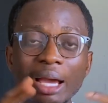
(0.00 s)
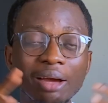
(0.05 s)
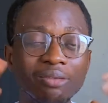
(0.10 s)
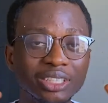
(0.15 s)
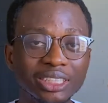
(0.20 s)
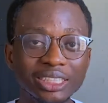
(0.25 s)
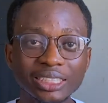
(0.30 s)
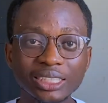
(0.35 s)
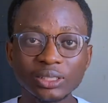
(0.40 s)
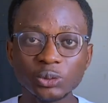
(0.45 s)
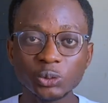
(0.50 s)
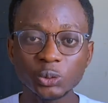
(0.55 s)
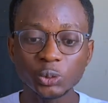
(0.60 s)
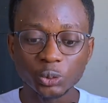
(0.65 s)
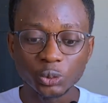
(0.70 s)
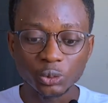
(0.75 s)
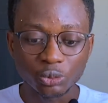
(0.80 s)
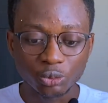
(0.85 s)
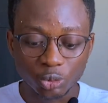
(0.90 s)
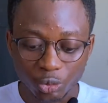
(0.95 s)
everything
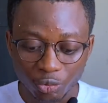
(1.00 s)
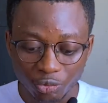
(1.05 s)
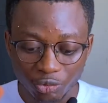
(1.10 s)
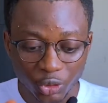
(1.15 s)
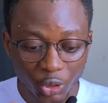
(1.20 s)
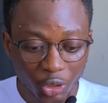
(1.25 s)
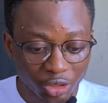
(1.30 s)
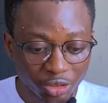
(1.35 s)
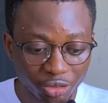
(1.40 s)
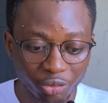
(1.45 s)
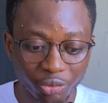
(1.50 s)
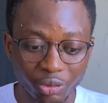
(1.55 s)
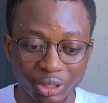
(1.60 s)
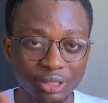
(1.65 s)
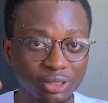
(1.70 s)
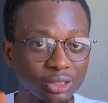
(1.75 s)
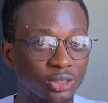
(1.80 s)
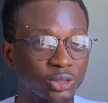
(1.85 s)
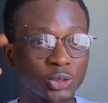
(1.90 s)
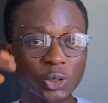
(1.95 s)
you've just
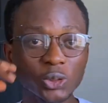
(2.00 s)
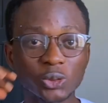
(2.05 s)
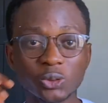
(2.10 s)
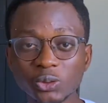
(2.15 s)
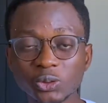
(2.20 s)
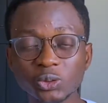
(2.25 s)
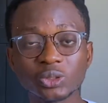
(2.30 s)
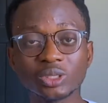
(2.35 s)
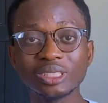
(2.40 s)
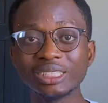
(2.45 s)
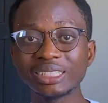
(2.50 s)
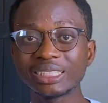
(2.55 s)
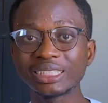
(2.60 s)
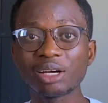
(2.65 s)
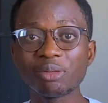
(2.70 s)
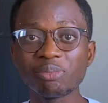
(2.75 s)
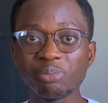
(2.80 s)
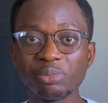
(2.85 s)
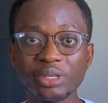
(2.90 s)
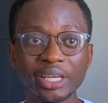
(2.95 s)
read is just going to
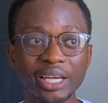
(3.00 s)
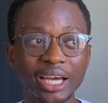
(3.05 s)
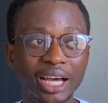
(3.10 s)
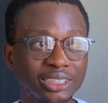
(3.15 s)
disappear,